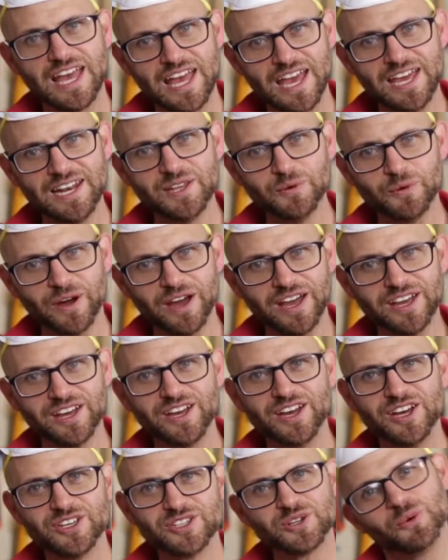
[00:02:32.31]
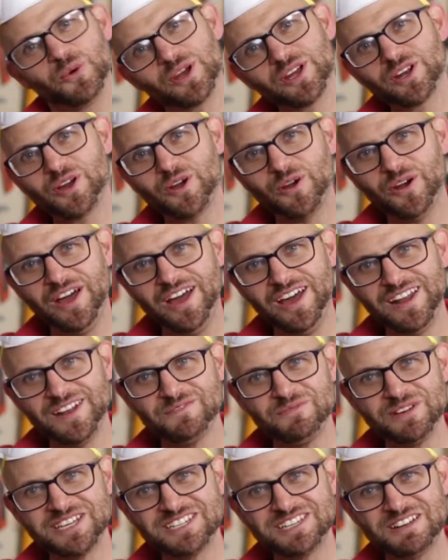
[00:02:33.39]
Anyway, so we're gonna go ahead
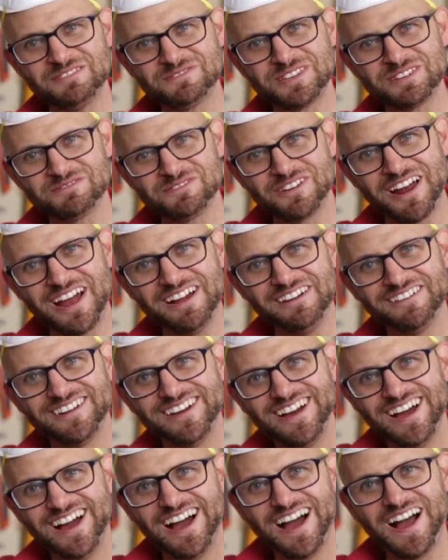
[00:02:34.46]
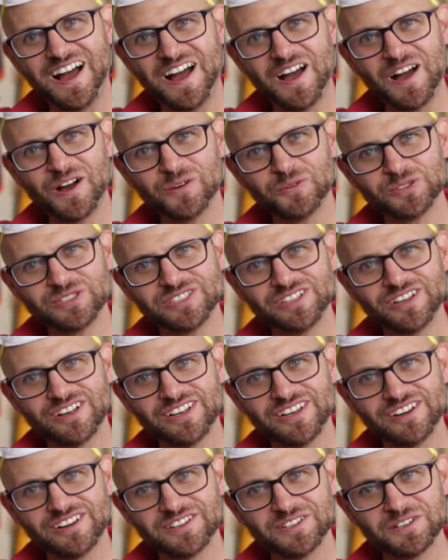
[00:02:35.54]
and mix up some grout. Uh, we'll see y'all
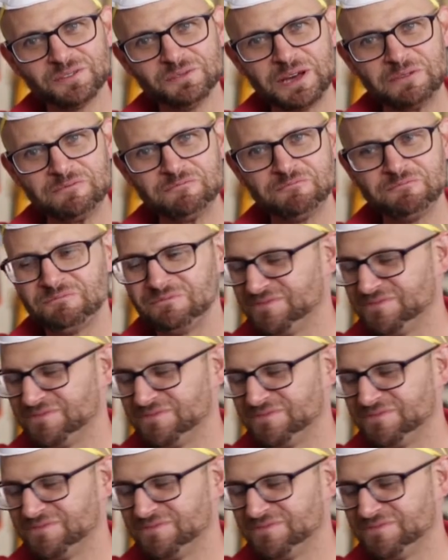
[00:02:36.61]
here in a little bit.